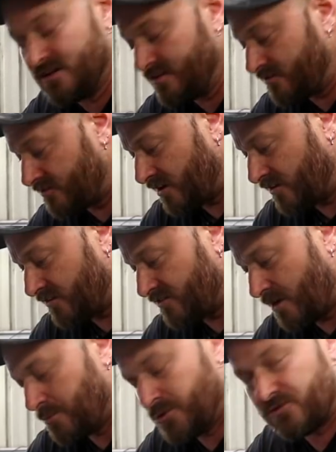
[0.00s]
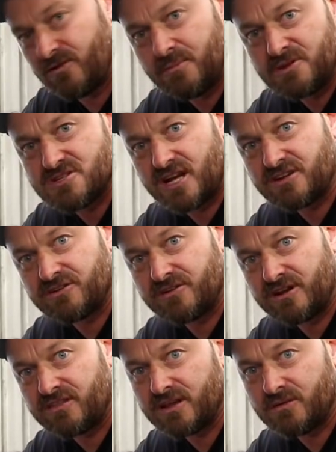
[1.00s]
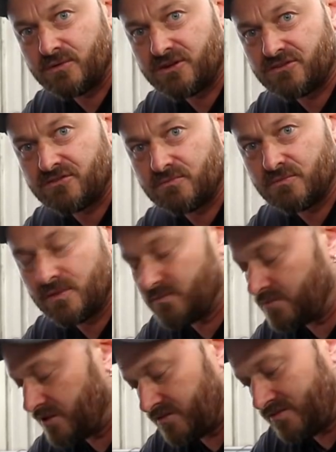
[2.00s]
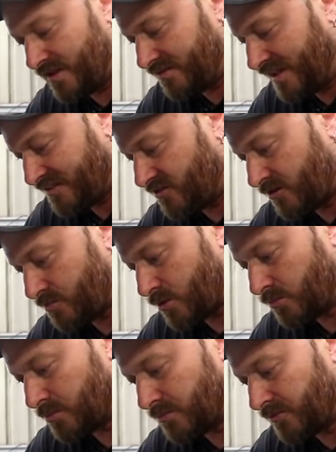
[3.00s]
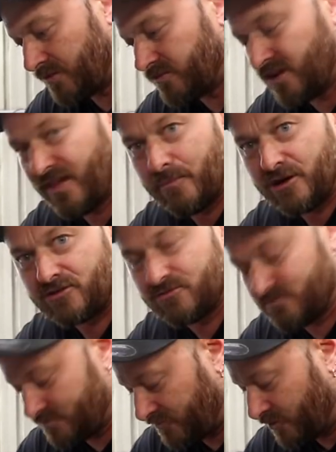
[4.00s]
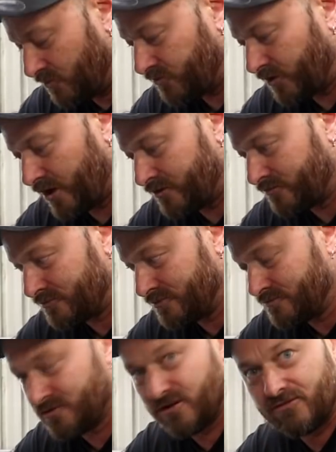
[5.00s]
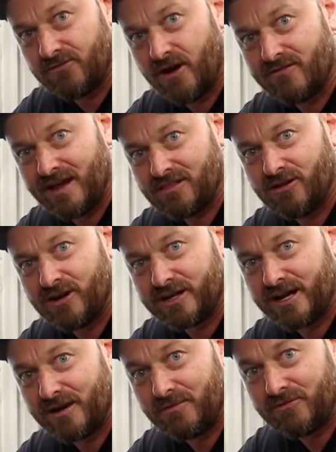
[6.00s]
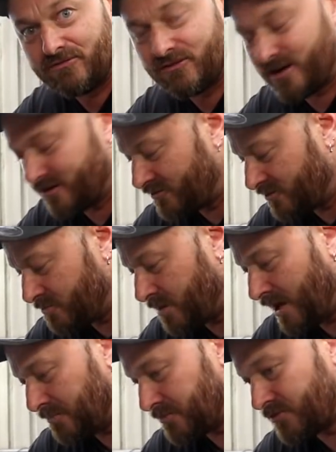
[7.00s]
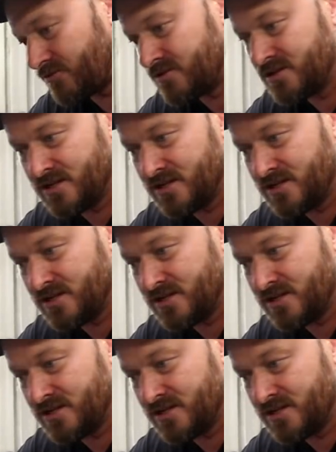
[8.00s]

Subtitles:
So there's no boost compensation or anything, but that's not a problem. We've got that much fuel flow. Got a 5/8 line going at the front, 2 pumps.